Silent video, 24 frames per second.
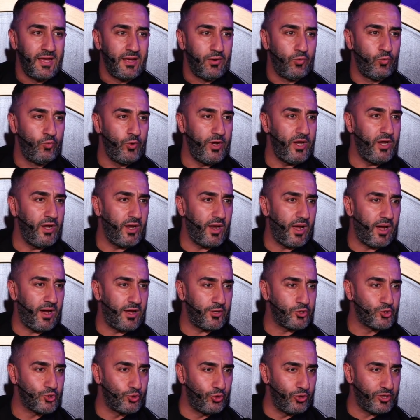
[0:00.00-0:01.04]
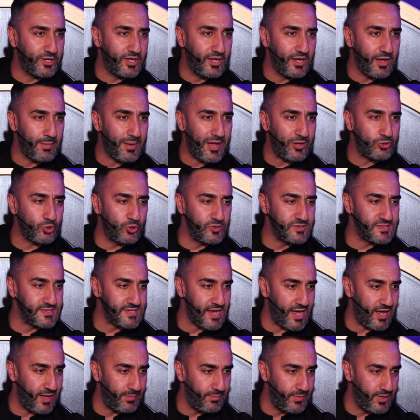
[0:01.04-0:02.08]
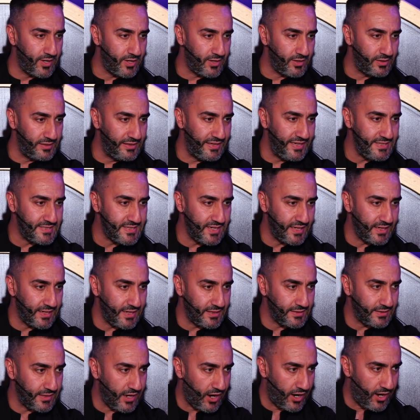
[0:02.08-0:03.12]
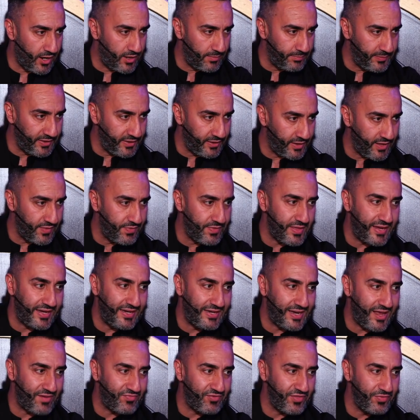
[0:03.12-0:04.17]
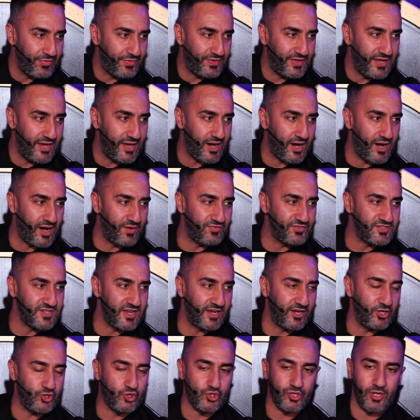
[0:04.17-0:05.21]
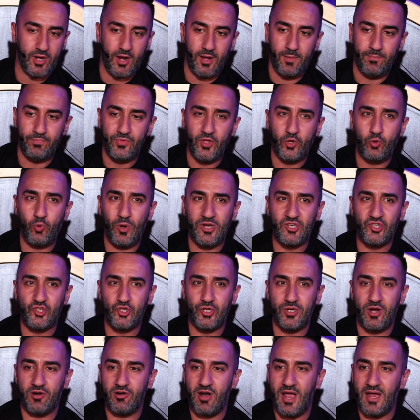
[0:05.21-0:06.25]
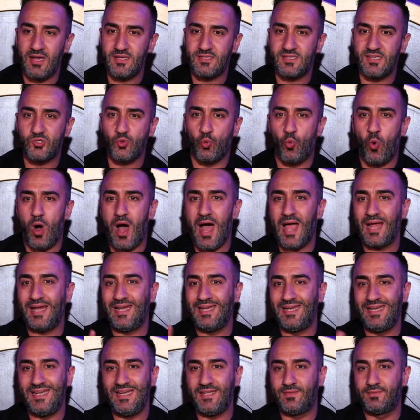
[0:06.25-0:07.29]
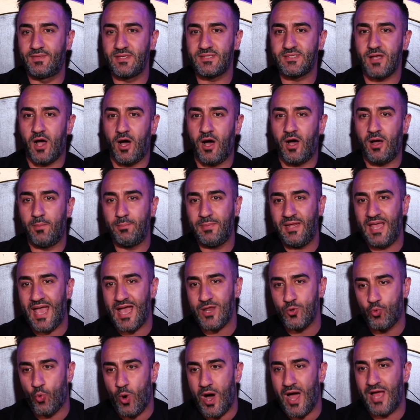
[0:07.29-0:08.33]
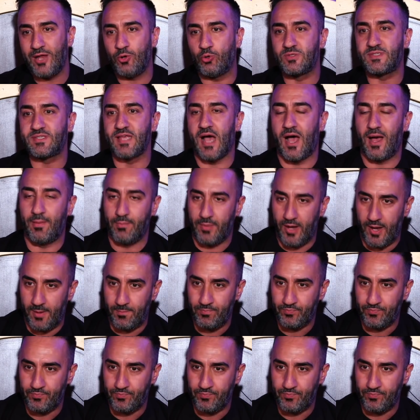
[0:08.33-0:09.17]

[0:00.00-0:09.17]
We are talking about Osama leading an army in the 11th year after Hijrah. The question arises, why lead this army and why Osama?